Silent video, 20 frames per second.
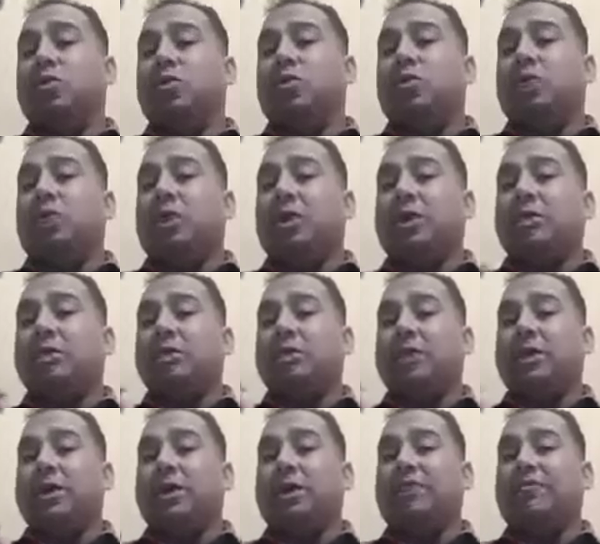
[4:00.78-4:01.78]
Joe
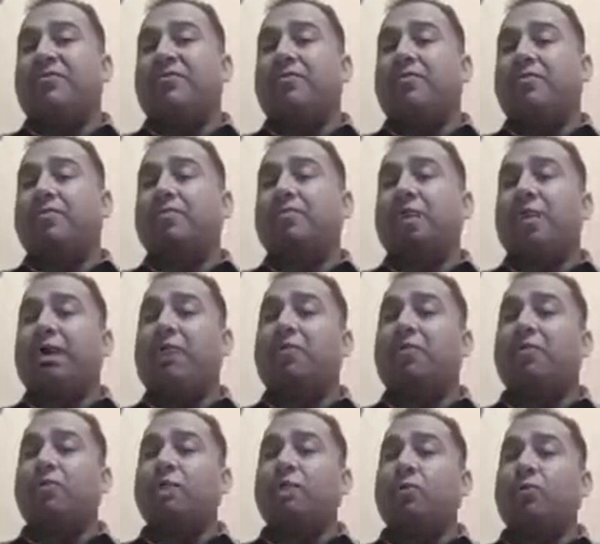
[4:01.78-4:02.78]
was confirmed
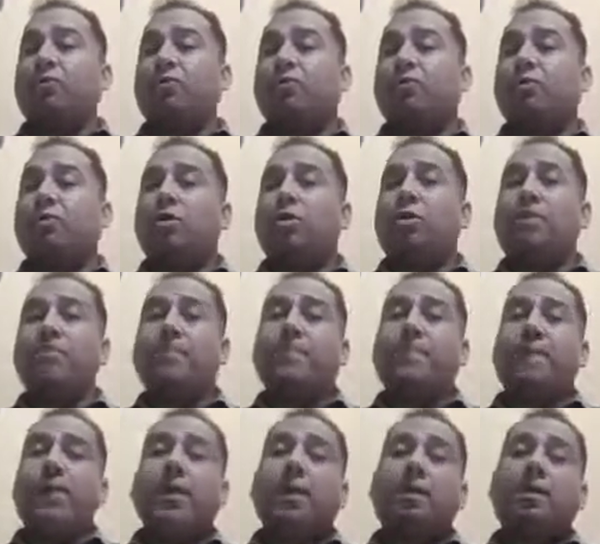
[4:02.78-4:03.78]
that what
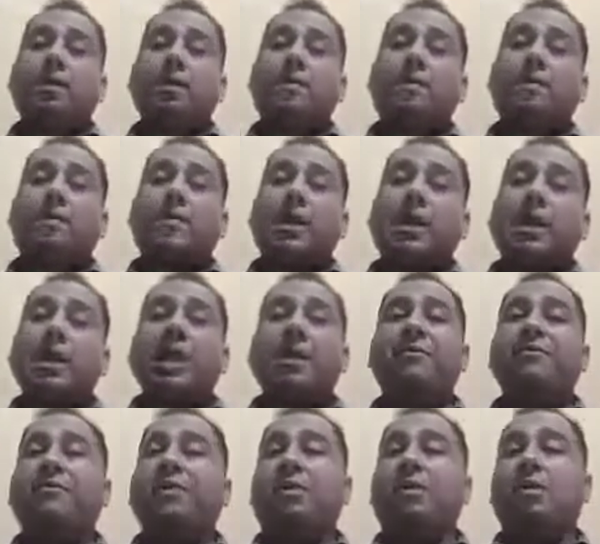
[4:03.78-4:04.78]
would be the
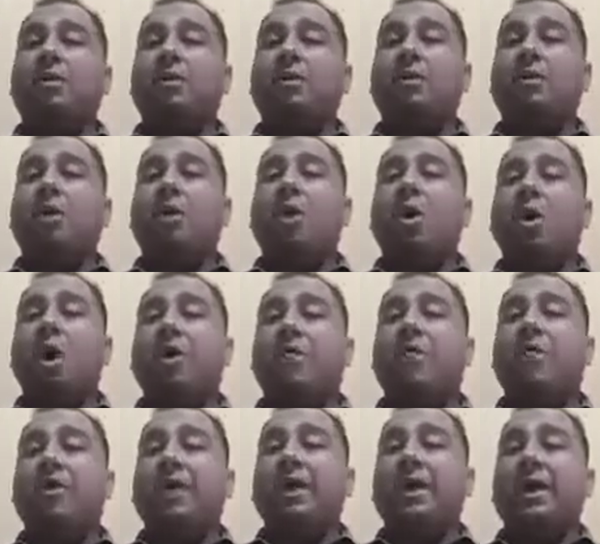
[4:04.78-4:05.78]
behavior
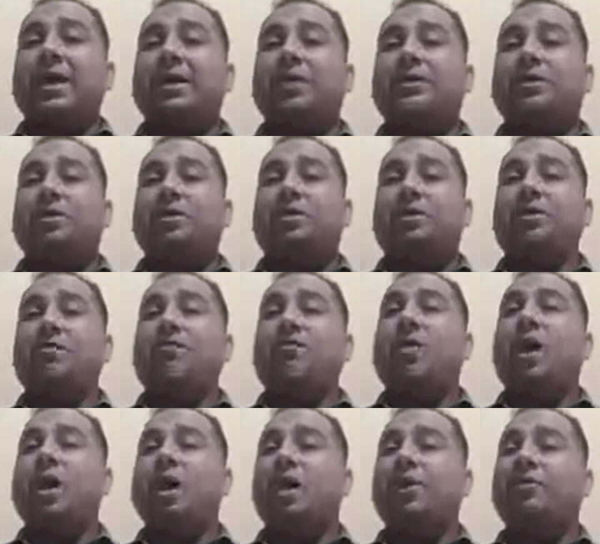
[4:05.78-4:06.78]
of his
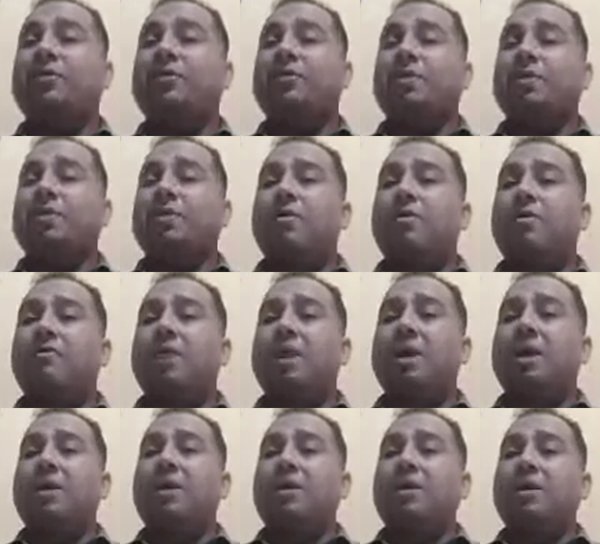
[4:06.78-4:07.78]
wife
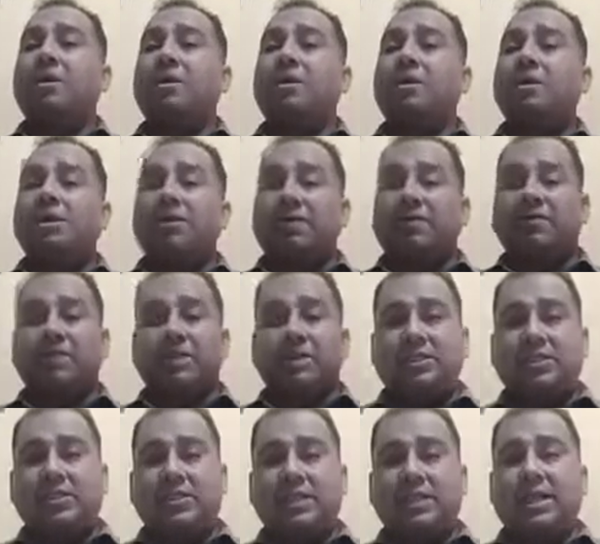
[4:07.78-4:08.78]
when she
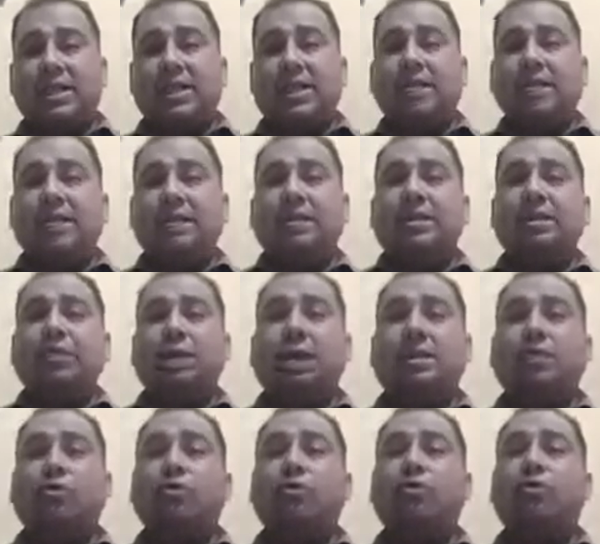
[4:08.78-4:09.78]
will see
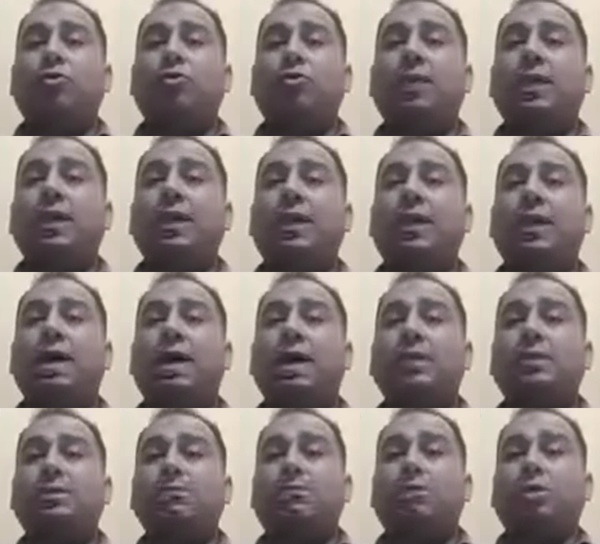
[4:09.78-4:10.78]
that whom he
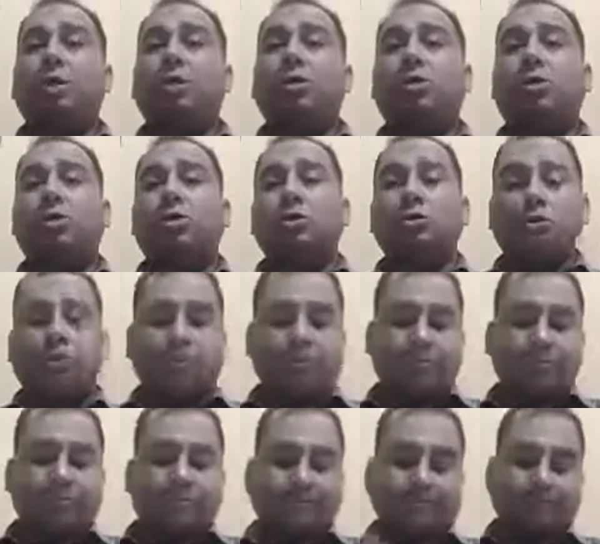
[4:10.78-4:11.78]
has brought
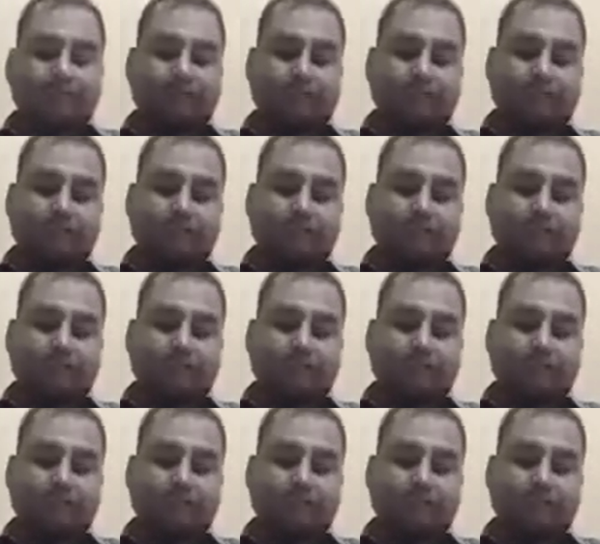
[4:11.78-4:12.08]
home.